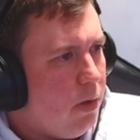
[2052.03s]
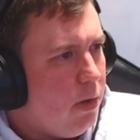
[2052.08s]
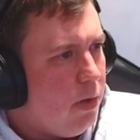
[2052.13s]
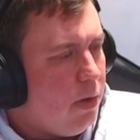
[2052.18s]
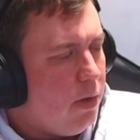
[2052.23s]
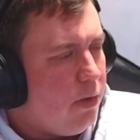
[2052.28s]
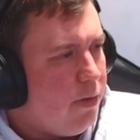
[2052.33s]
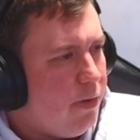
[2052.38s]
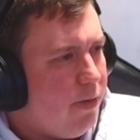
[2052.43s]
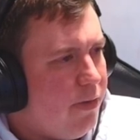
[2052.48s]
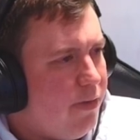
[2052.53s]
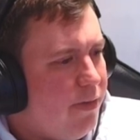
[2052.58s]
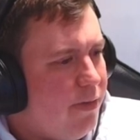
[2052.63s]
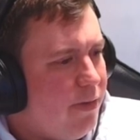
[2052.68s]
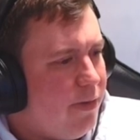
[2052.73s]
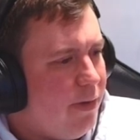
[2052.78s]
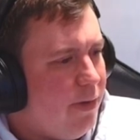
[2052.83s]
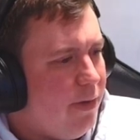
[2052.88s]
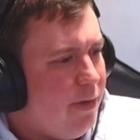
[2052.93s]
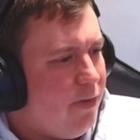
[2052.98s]
So this is
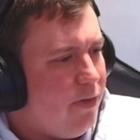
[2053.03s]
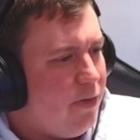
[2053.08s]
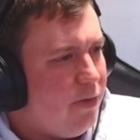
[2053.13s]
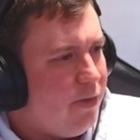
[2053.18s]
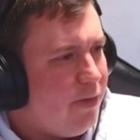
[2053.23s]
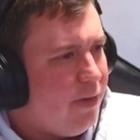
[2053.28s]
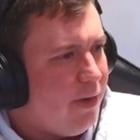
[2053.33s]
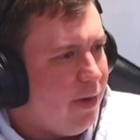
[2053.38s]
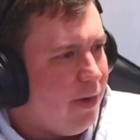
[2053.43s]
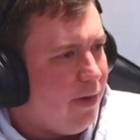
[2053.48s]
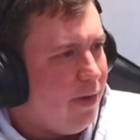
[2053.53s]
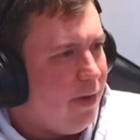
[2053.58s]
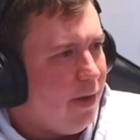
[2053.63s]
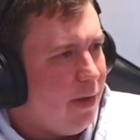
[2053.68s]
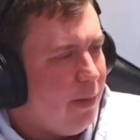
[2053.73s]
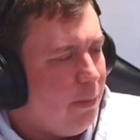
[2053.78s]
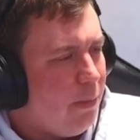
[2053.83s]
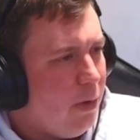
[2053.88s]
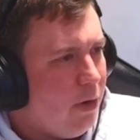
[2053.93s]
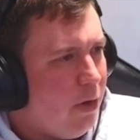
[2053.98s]
an interesting looking
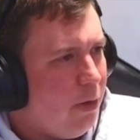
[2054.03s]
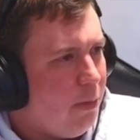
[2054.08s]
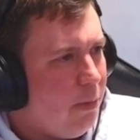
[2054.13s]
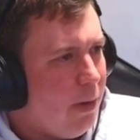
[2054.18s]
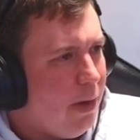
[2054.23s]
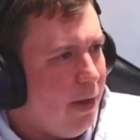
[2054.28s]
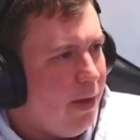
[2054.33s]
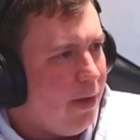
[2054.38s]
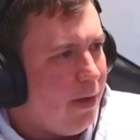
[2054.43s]
mono black.